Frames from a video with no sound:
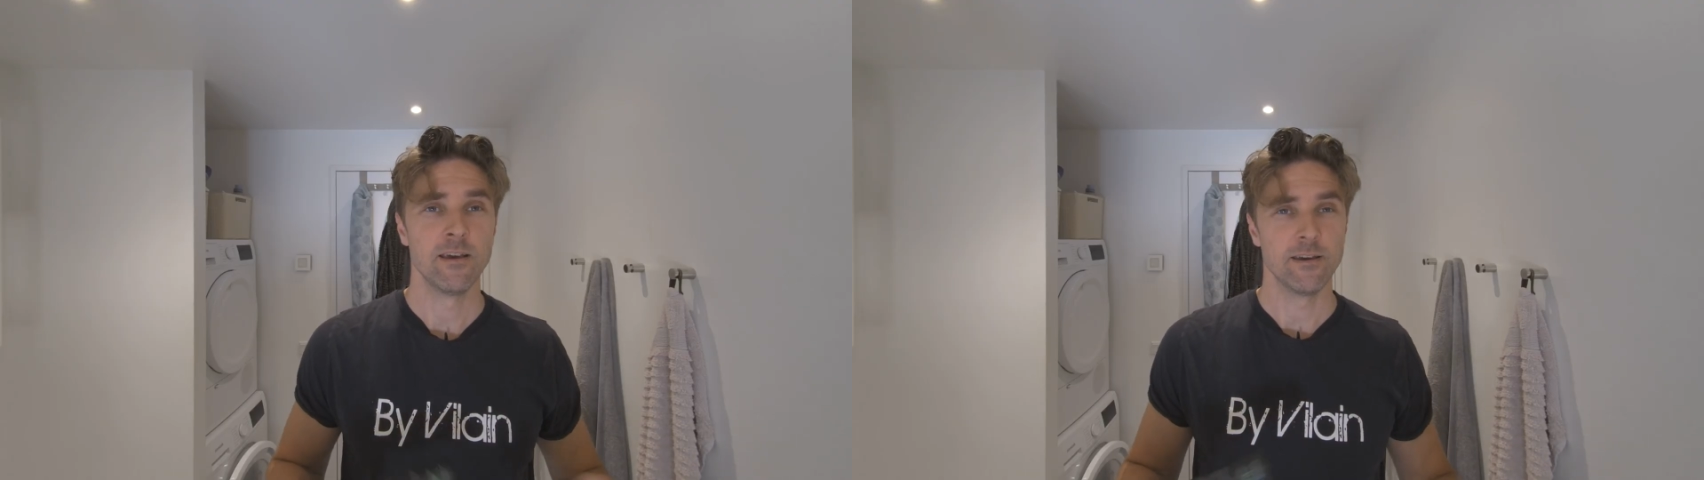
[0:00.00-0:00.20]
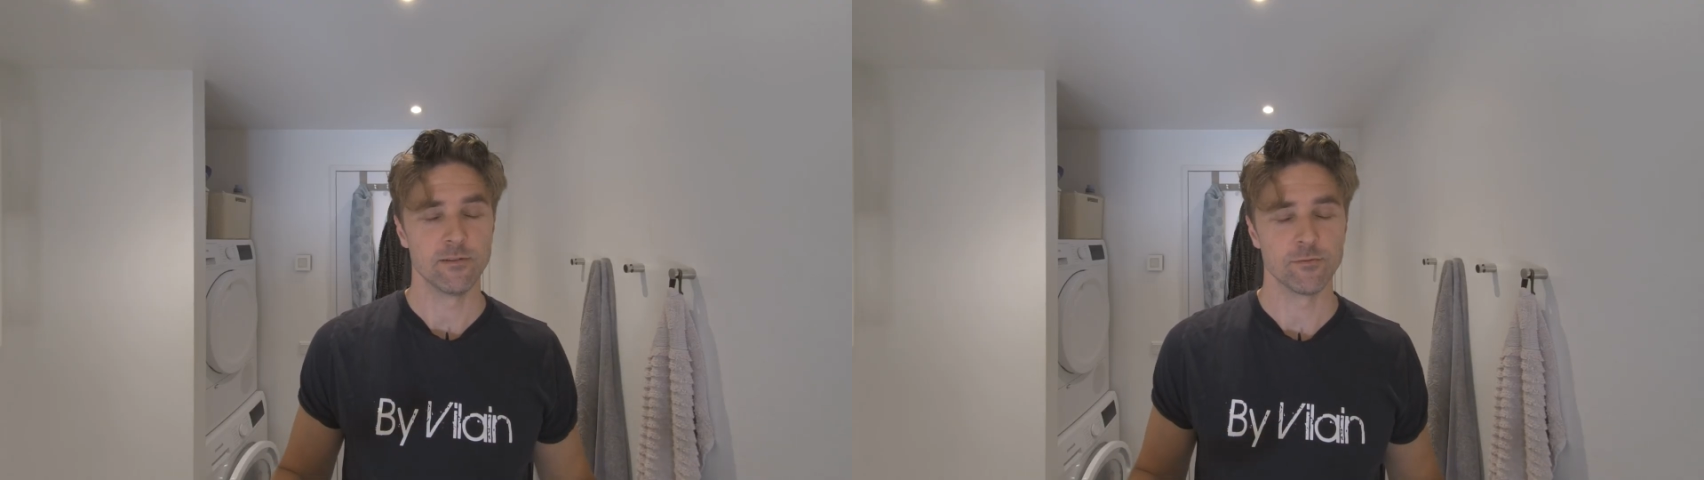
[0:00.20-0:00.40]

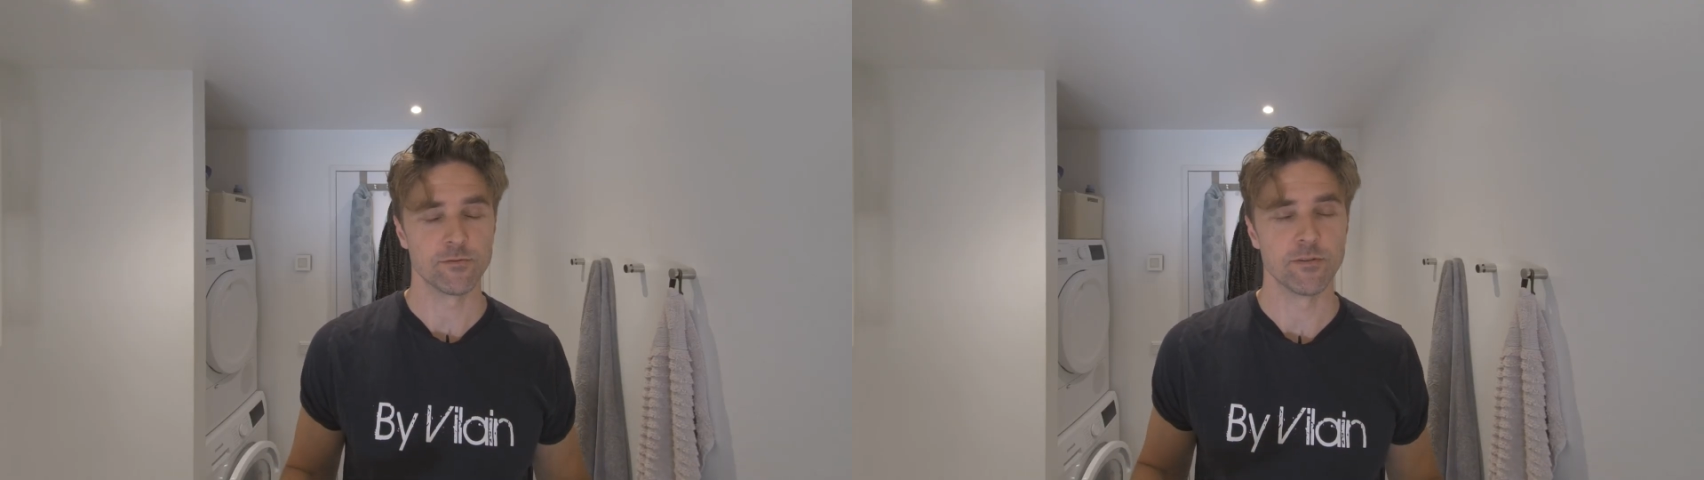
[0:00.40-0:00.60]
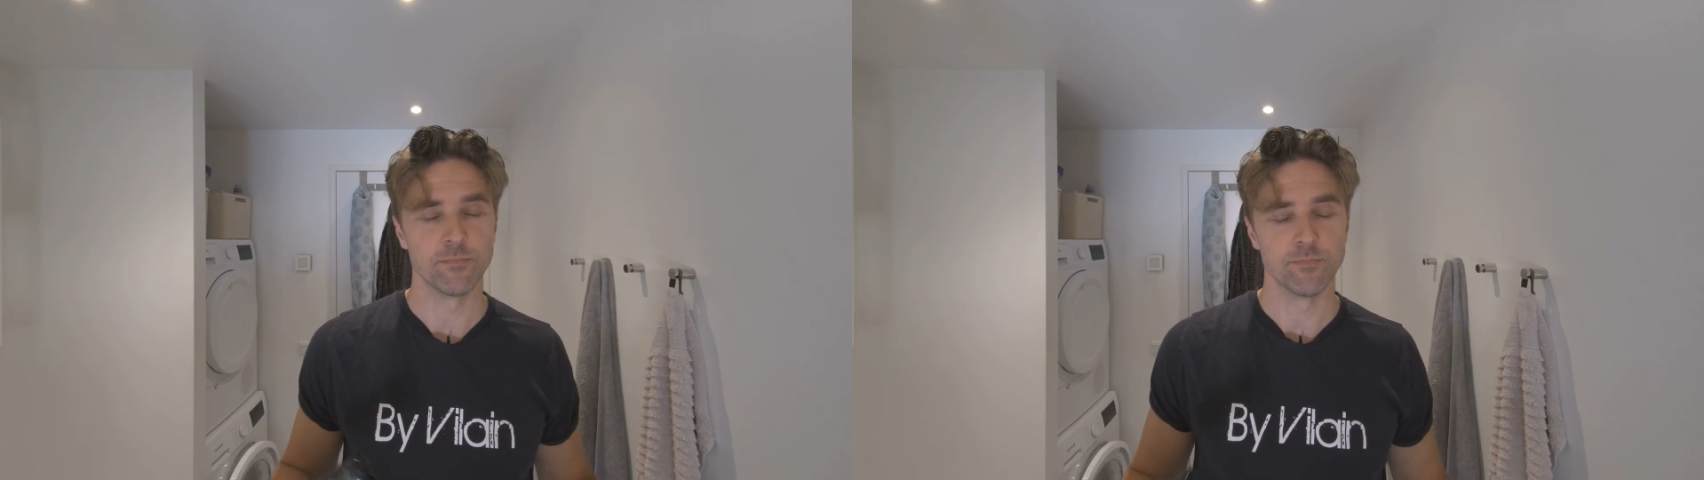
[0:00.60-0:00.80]
and look
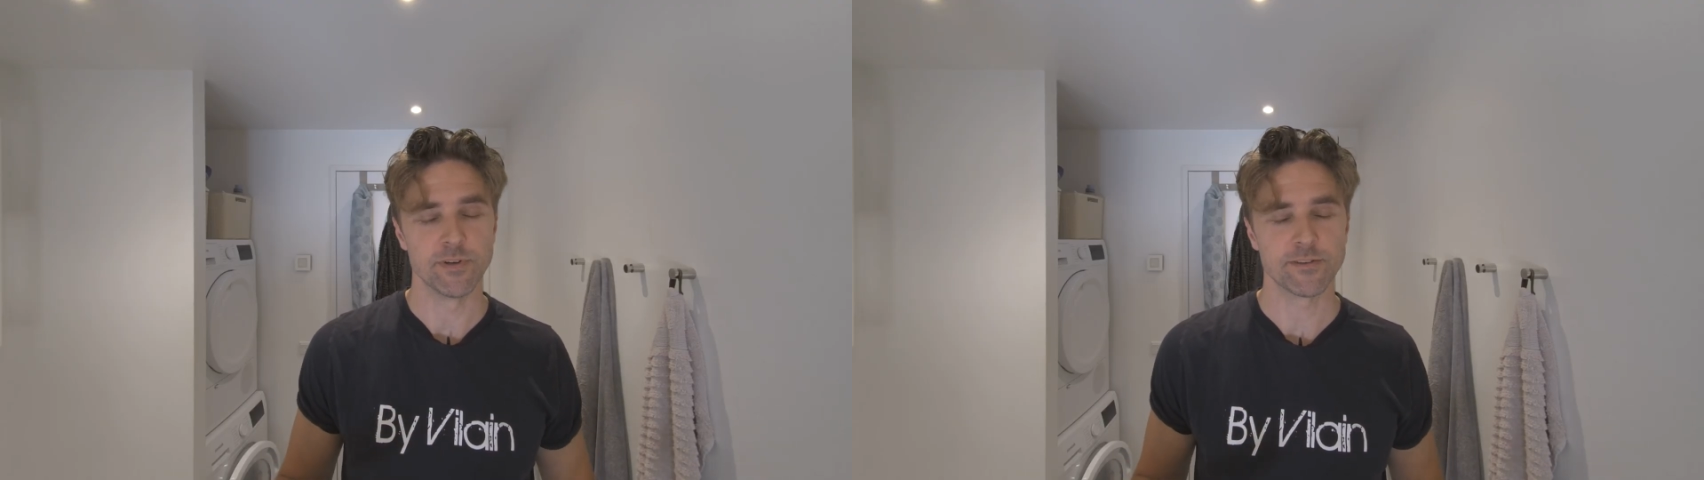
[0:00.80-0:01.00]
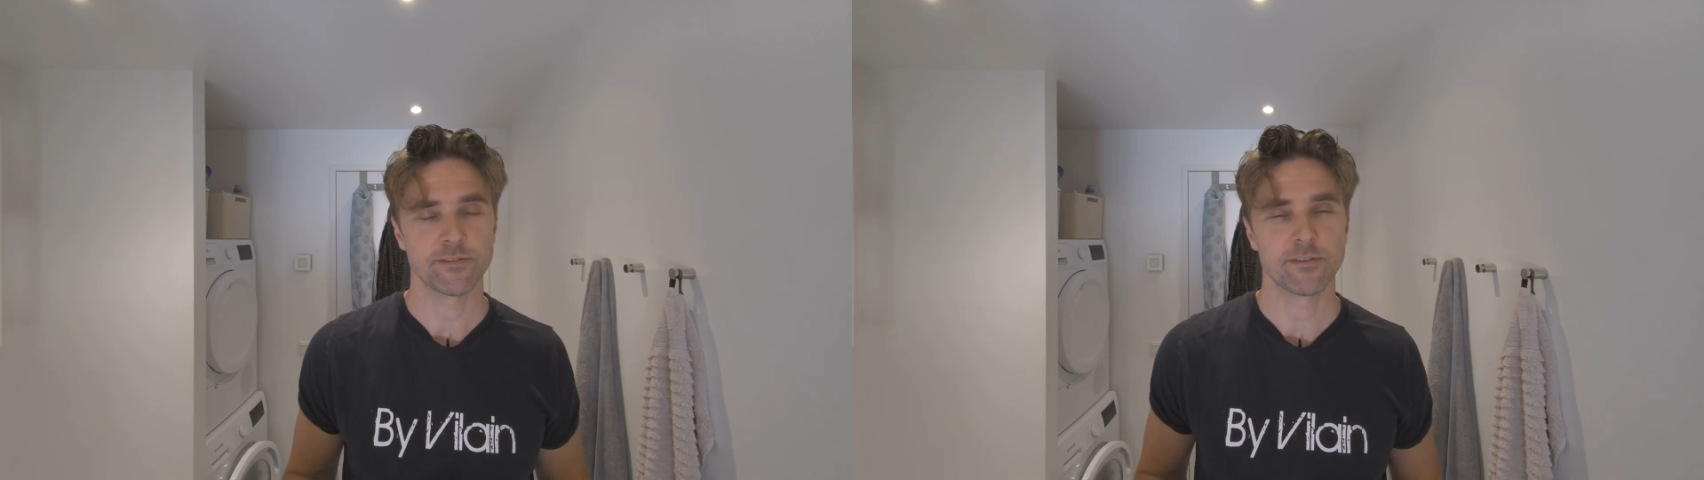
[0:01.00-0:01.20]
their
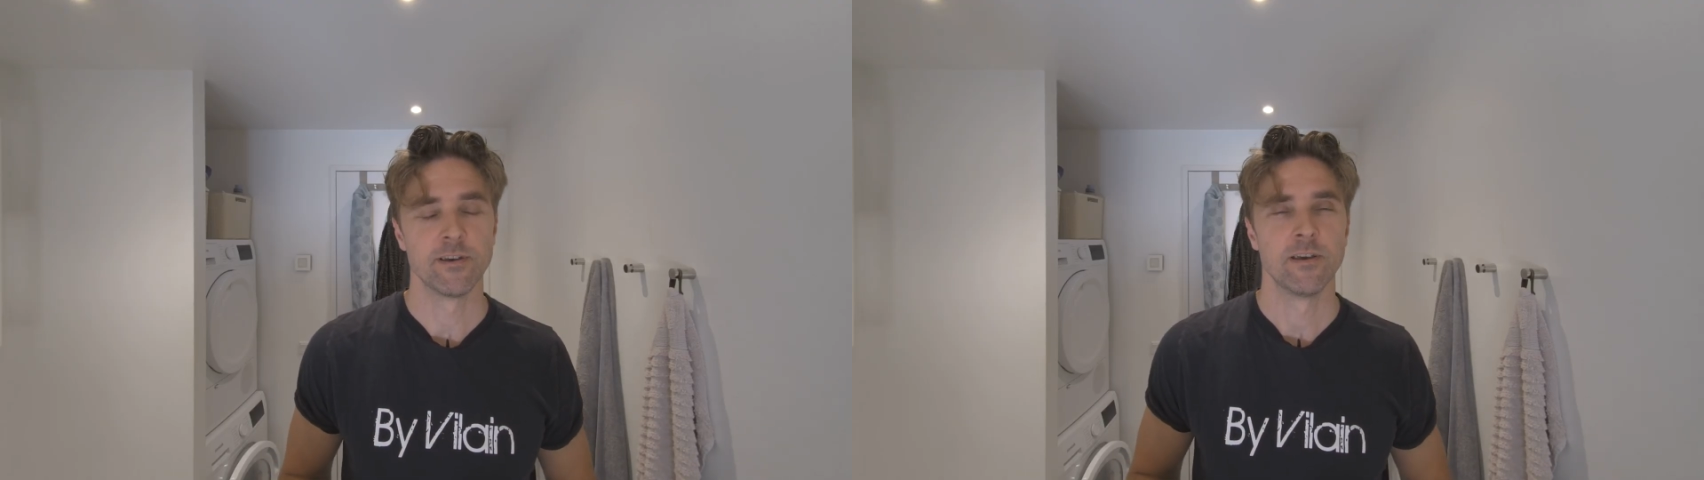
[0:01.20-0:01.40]
best.